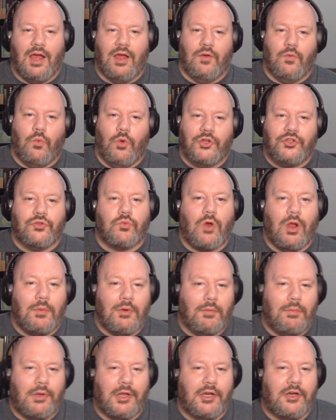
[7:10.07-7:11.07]
Once
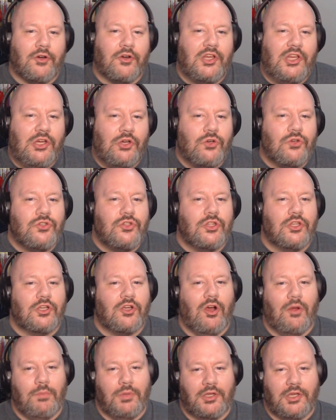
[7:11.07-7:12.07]
Robin player hears the
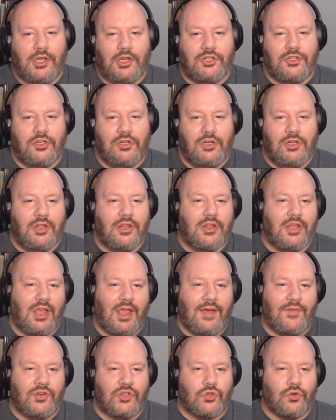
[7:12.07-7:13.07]
complication, they
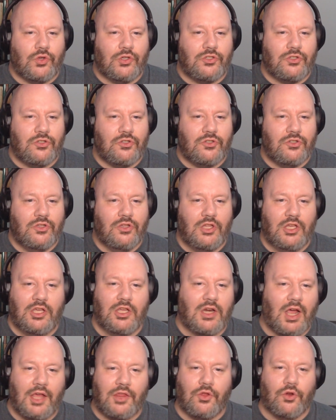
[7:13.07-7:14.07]
have a choice. They
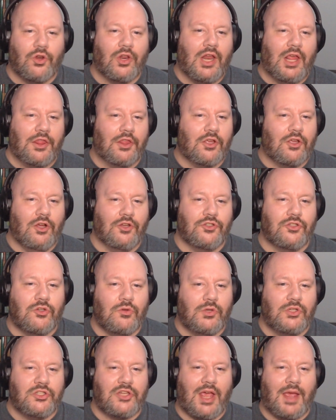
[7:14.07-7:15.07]
can either let the
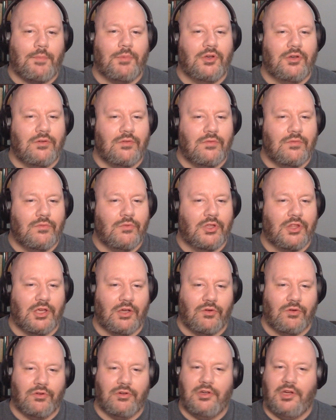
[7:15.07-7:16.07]
consequence happen
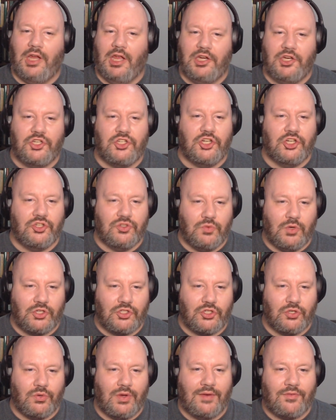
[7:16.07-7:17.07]
without any change
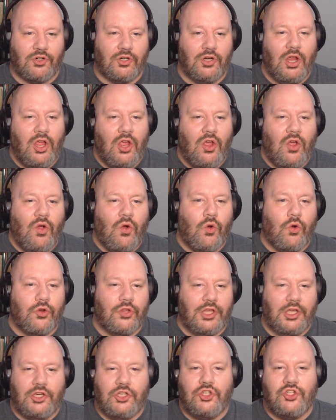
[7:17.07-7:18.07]
whatsoever, or
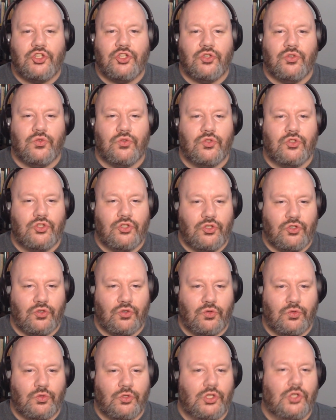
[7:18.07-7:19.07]
they can choose
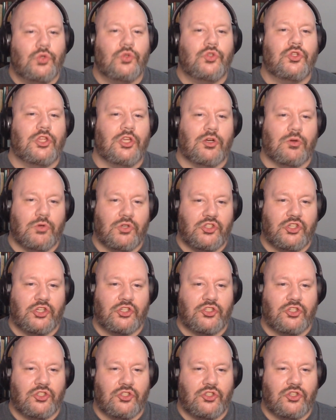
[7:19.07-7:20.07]
to use their
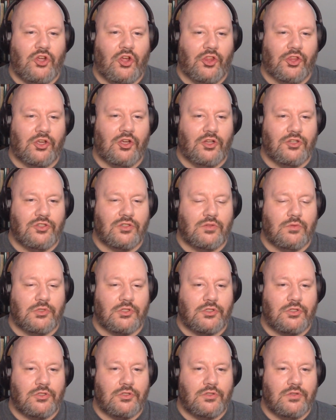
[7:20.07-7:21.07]
resistance on the
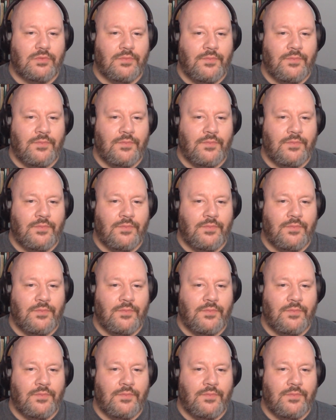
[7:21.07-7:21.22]
consequence.